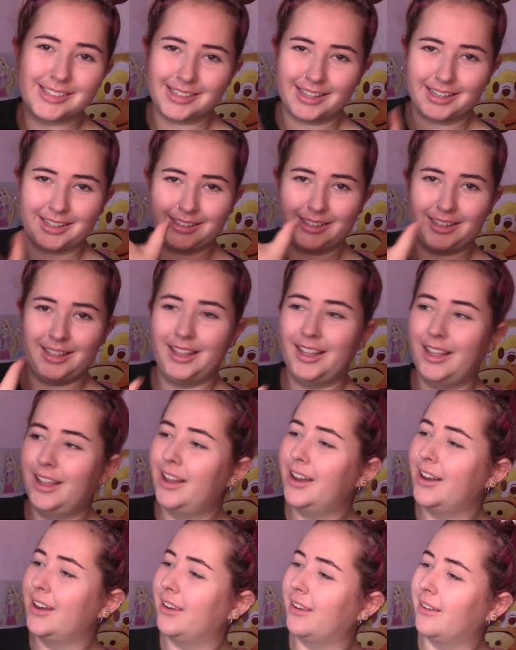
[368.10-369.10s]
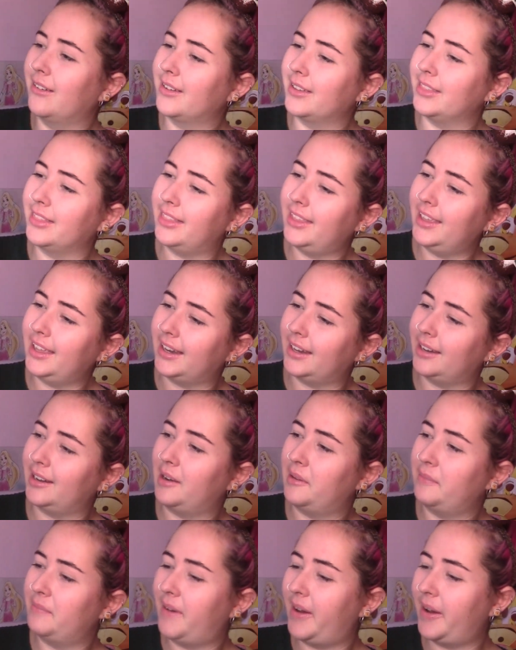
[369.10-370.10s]
It's like long and
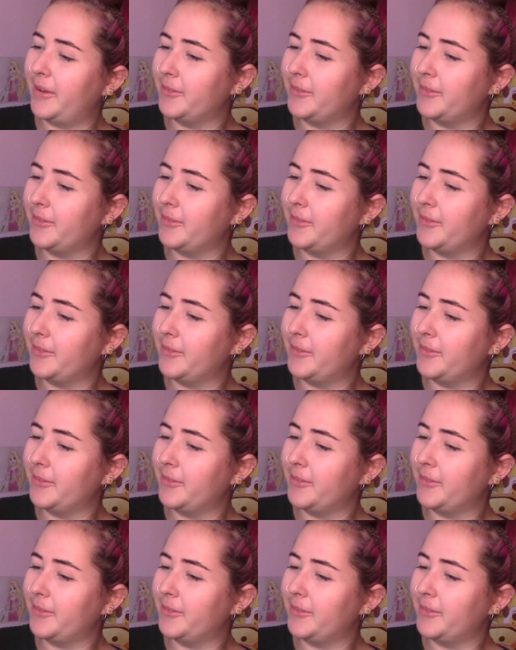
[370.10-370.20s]
thin, but